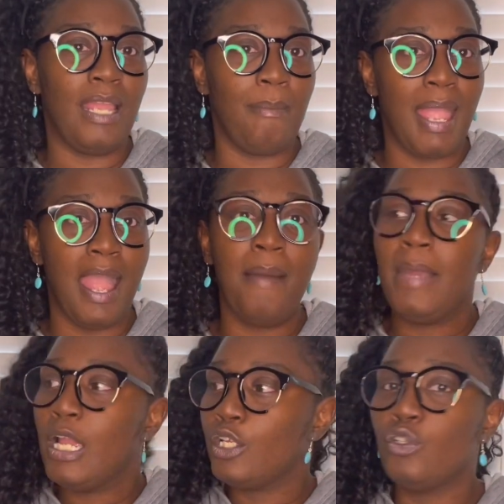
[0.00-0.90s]
Then, ma'am,
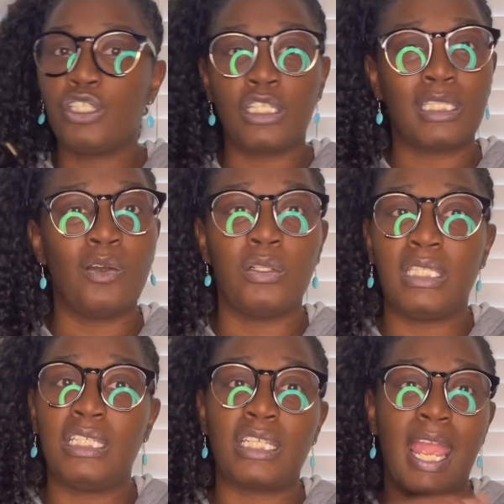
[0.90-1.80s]
you should have told
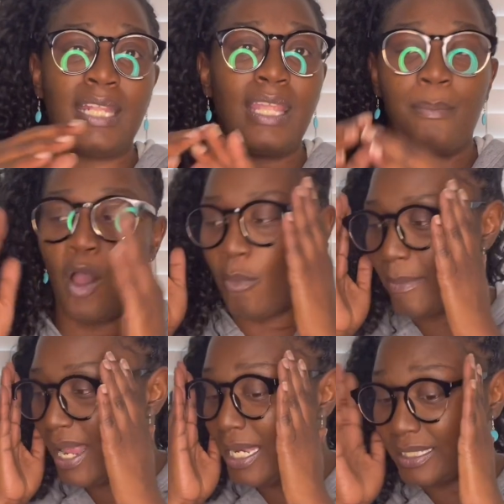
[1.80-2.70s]
Tisha at that
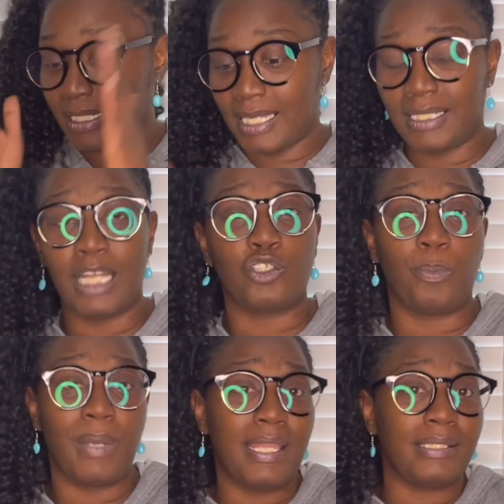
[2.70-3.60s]
moment, man, listen, that's not your
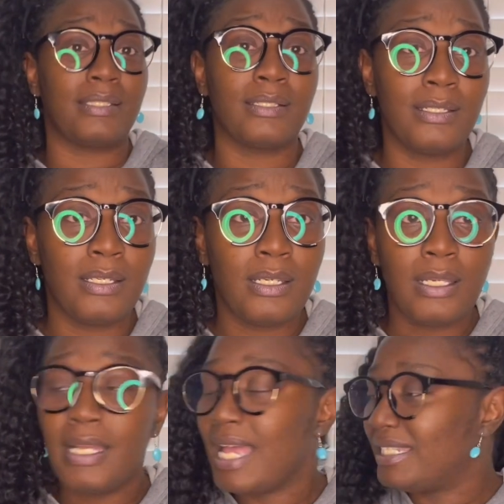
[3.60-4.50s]
place.
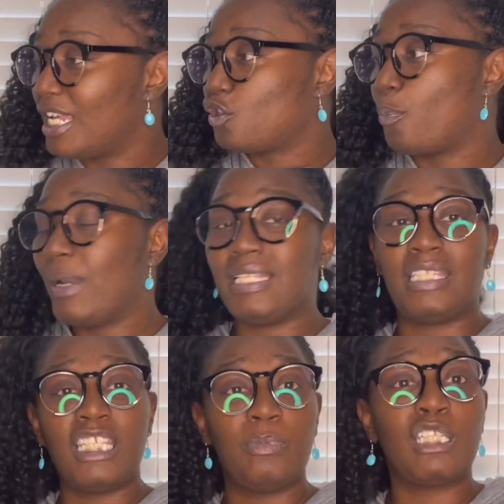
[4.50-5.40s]
That's not your place.
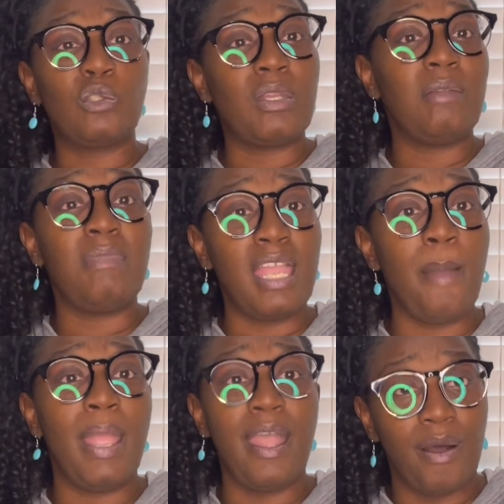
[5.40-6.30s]
This is between me
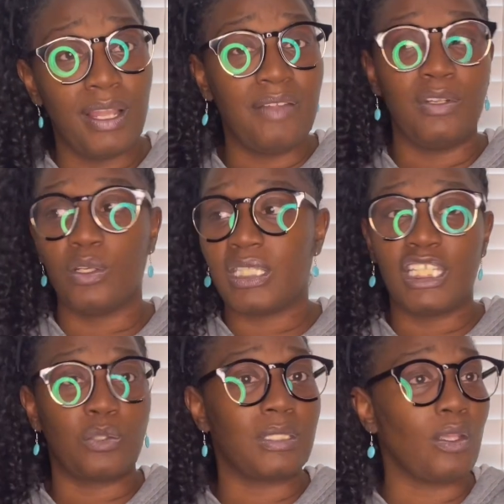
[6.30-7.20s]
and Mel, even though
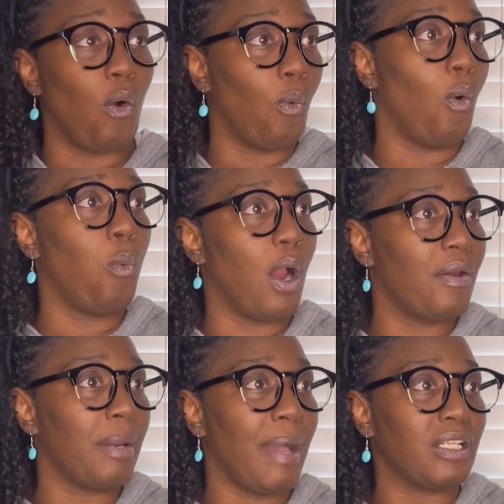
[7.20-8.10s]
Tisha was
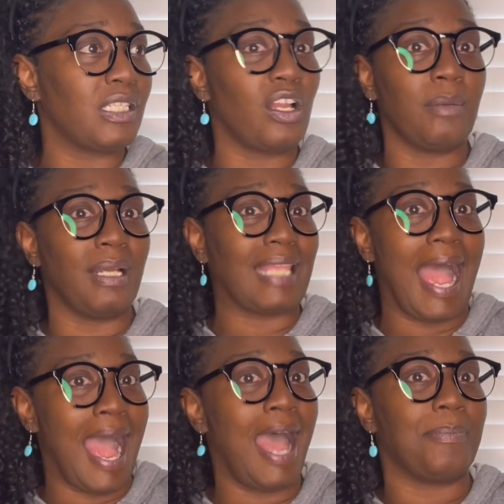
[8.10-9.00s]
worrying about talking about the
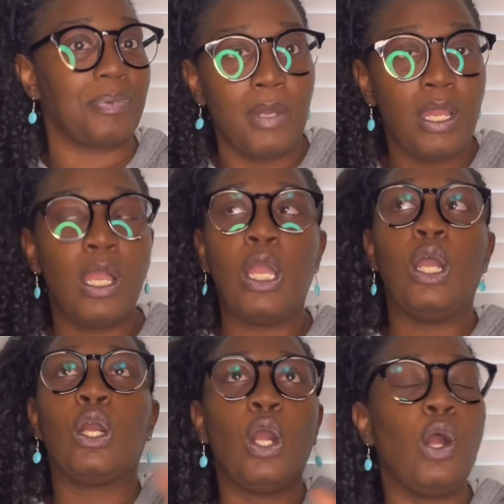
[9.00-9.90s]
op.
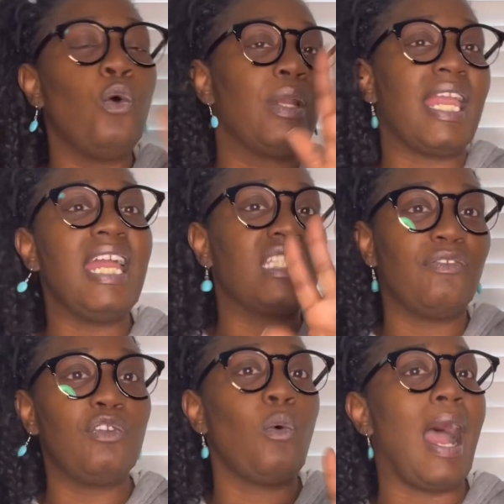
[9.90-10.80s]
Girl, who cares
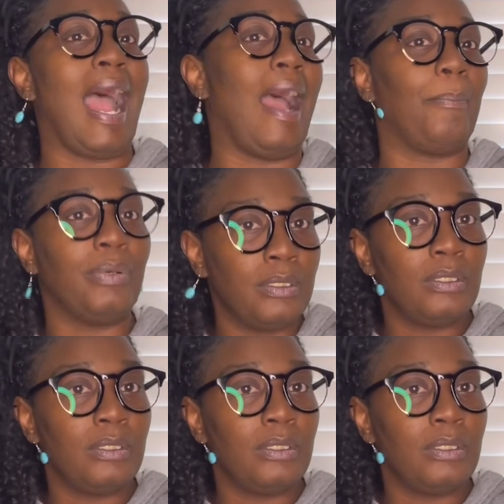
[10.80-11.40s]
if you are op?